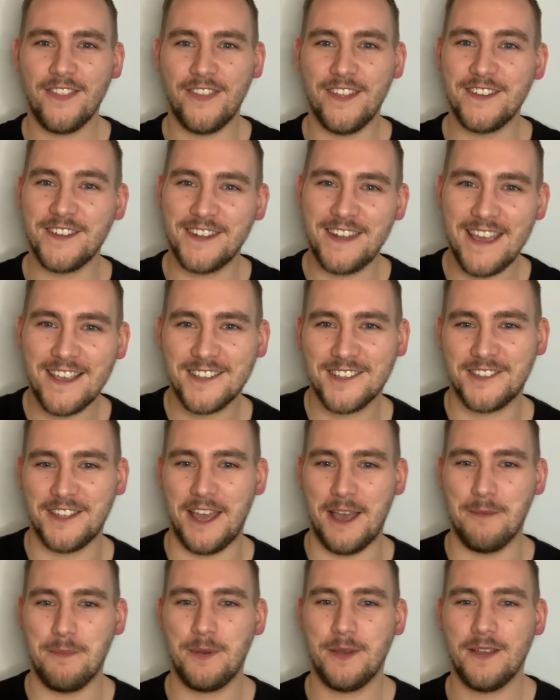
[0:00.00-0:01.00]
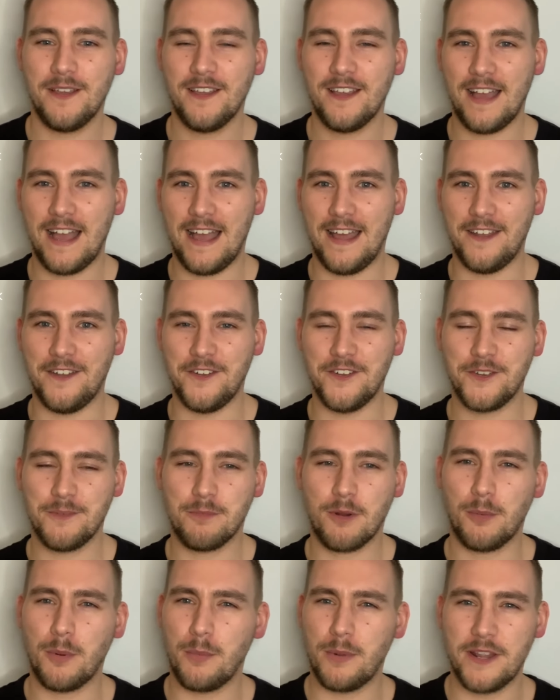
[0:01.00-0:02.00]
Then your next step, and
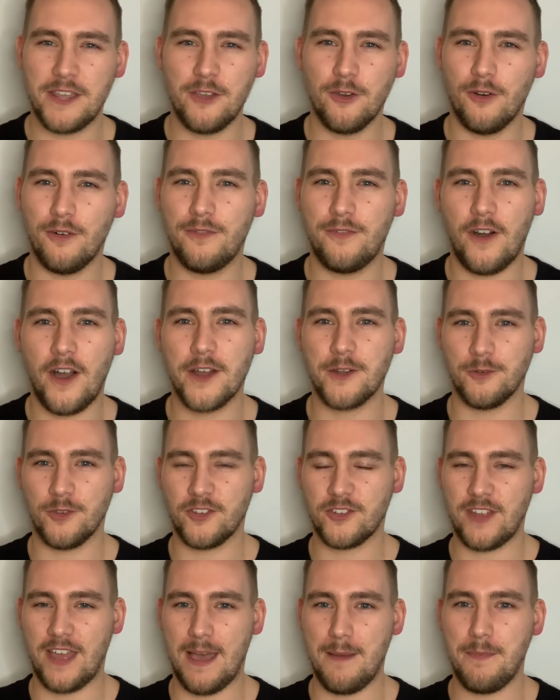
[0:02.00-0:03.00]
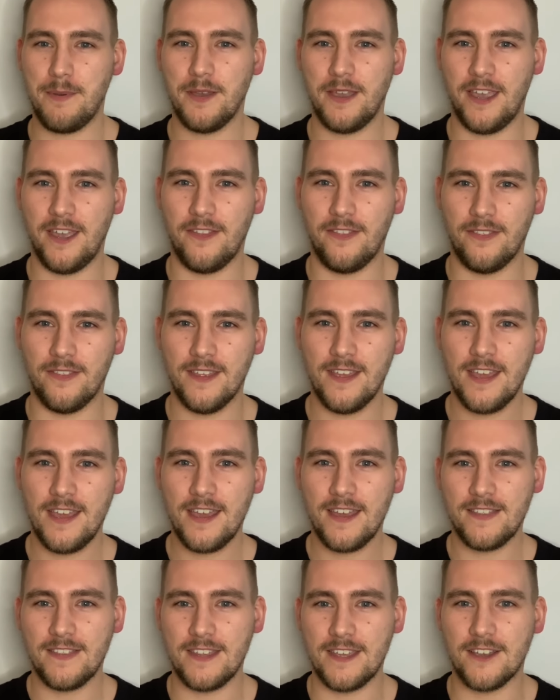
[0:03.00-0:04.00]
probably your final step in
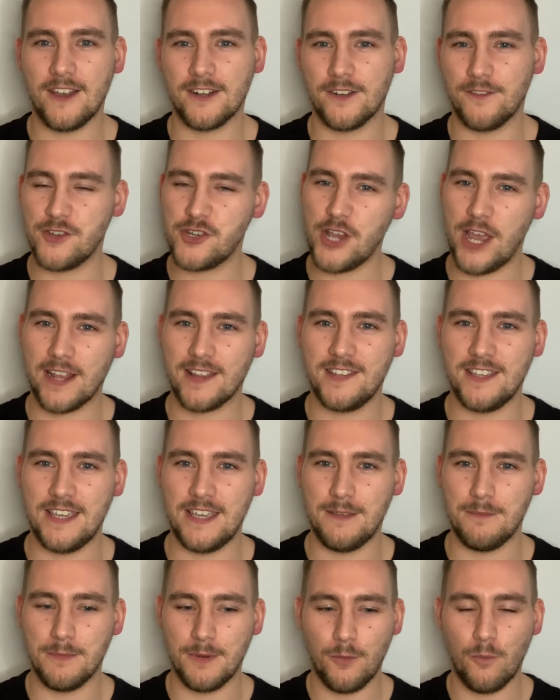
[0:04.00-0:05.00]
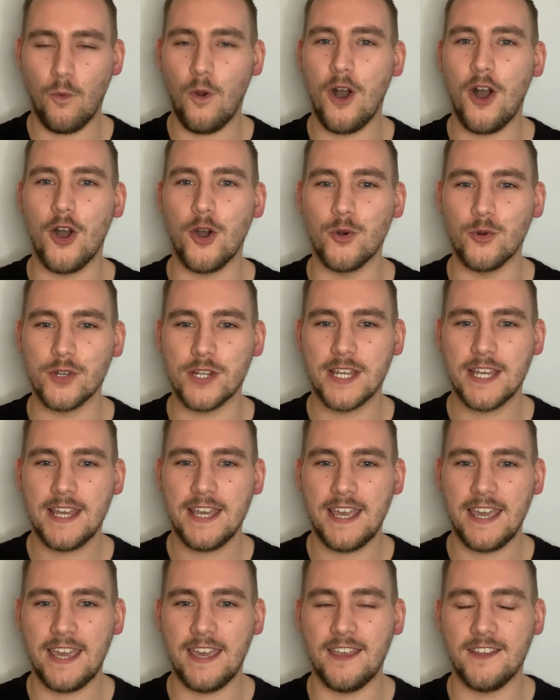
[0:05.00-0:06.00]
the kind of CHEK team world,
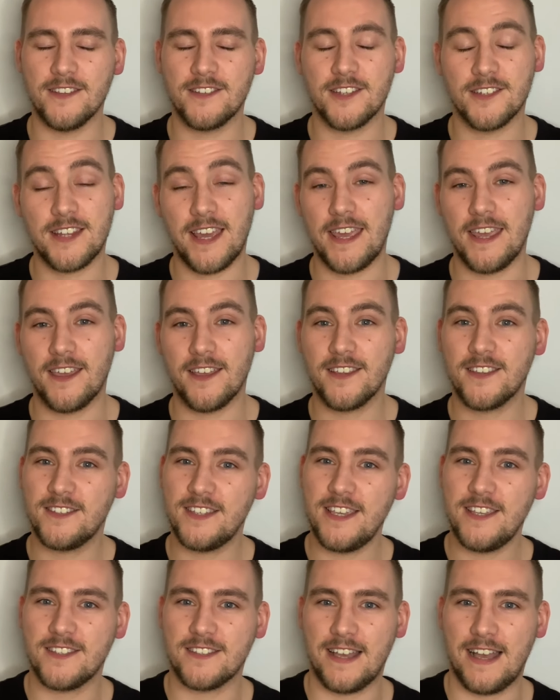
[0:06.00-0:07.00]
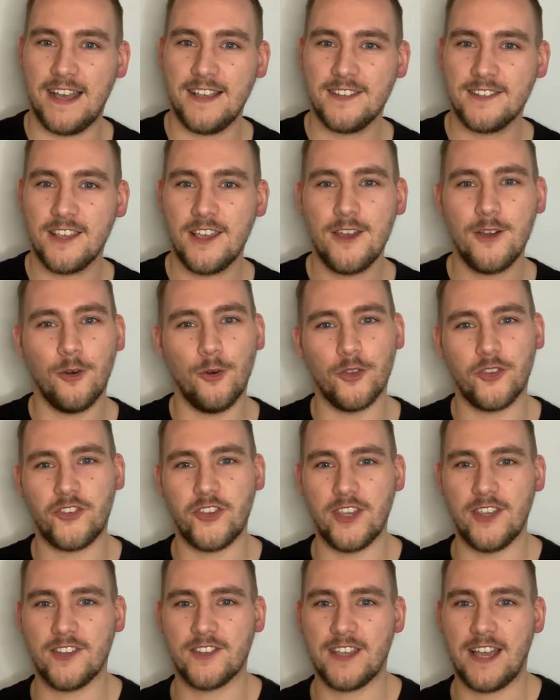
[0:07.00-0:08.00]
is to take CSAS or
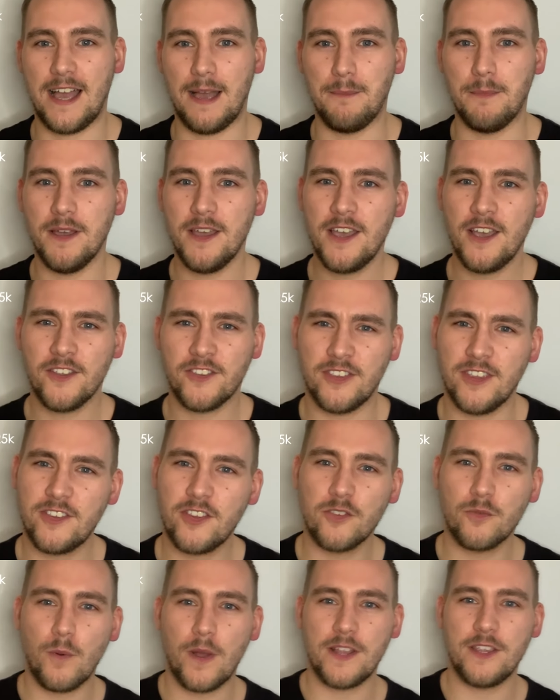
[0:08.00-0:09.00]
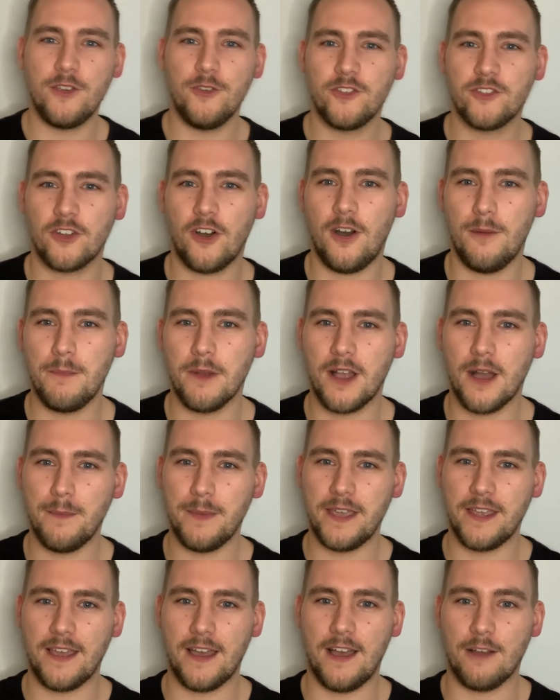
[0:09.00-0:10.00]
CSAM. So this is when you start
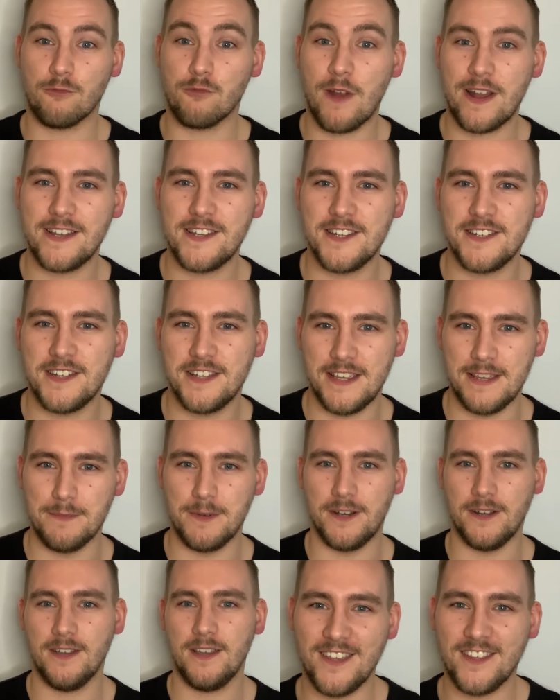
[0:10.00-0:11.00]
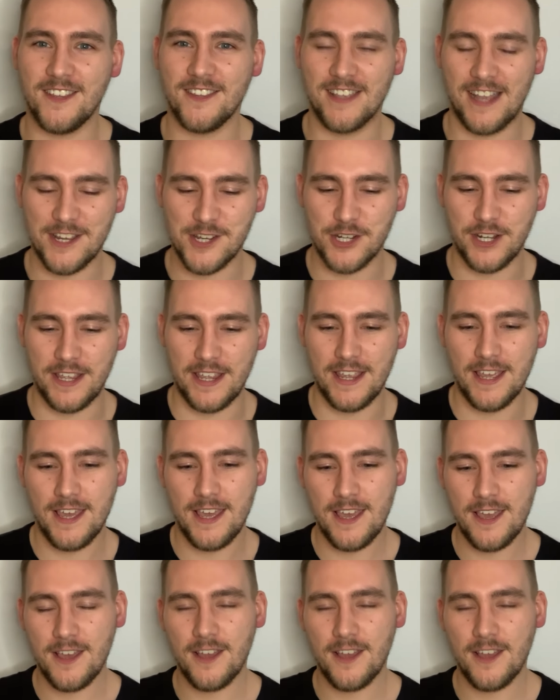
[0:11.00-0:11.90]
becoming a red teamer. This is actually